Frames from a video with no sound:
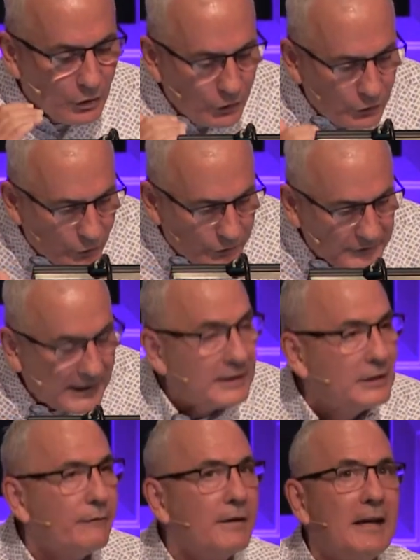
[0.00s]
your
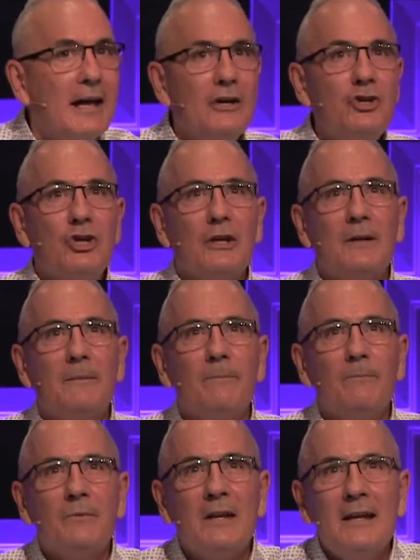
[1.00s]
sanctification.
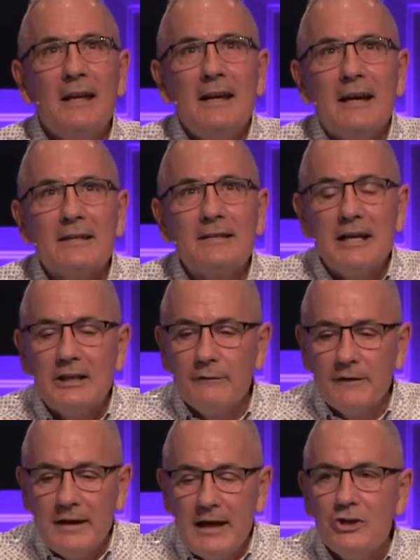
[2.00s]
Now,
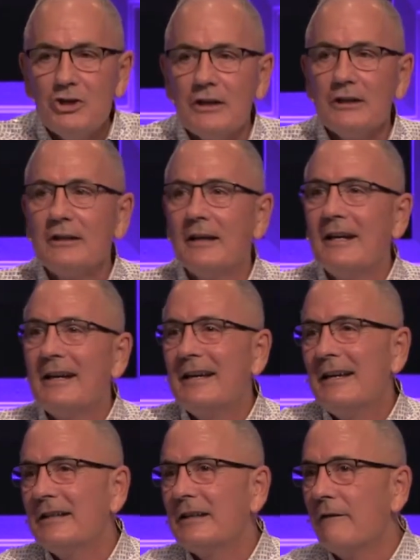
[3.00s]
sanctification is a,
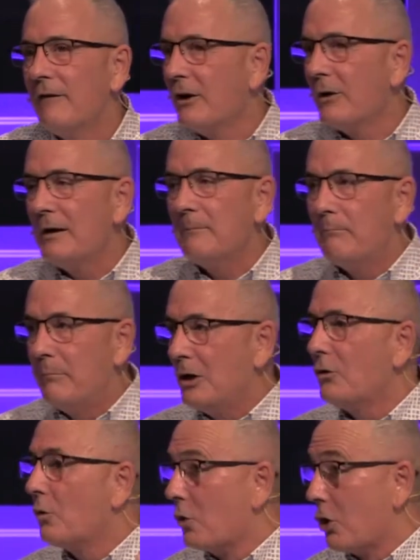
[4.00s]
is a very
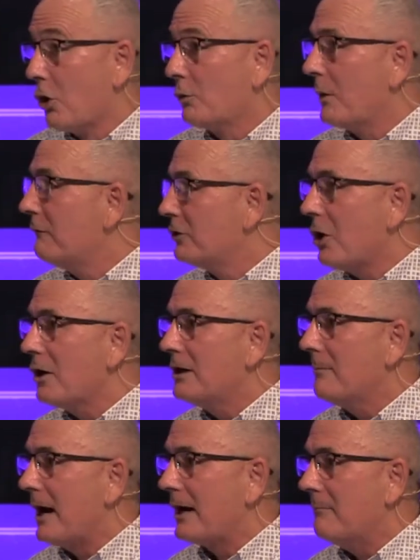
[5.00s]
big word. We've talked
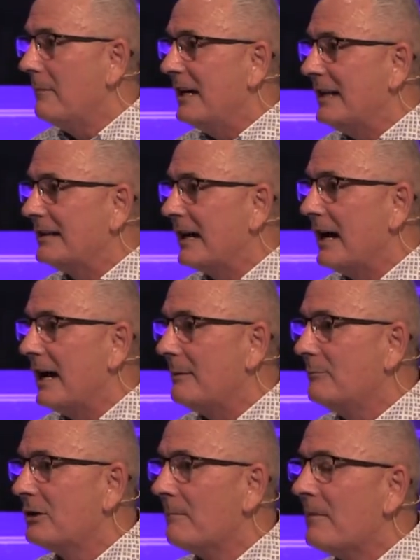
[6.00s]
about it many
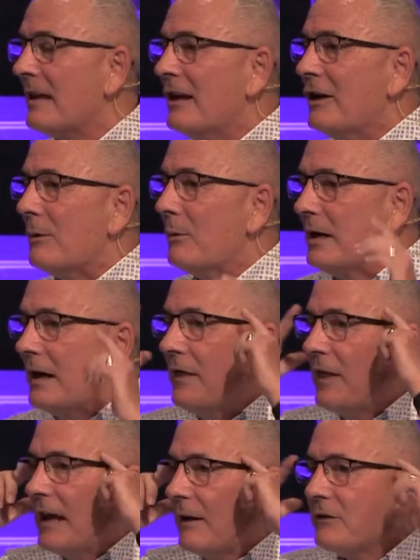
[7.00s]
times. We can
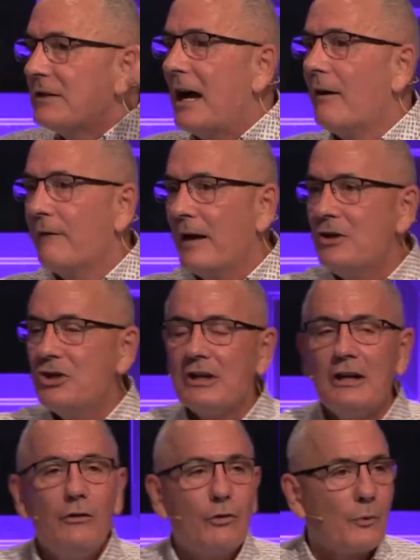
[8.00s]
think of
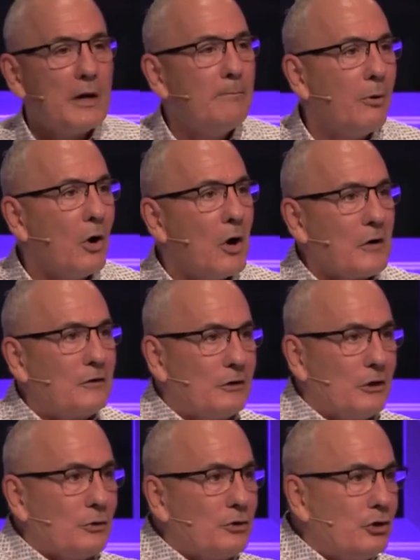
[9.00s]
salvation in three parts
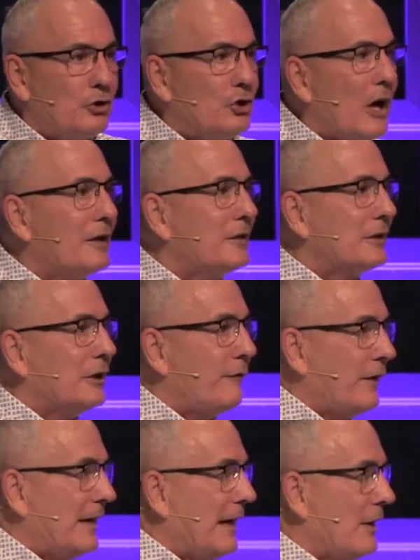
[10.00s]
there's
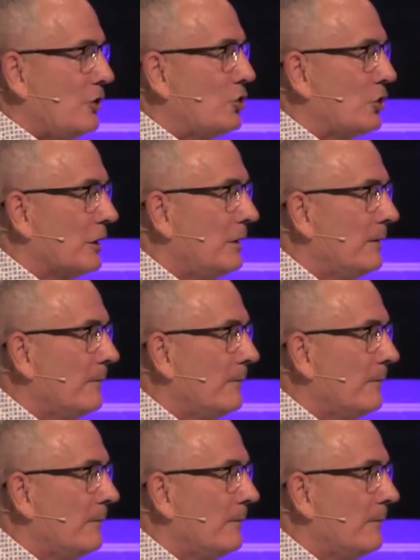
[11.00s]
justification.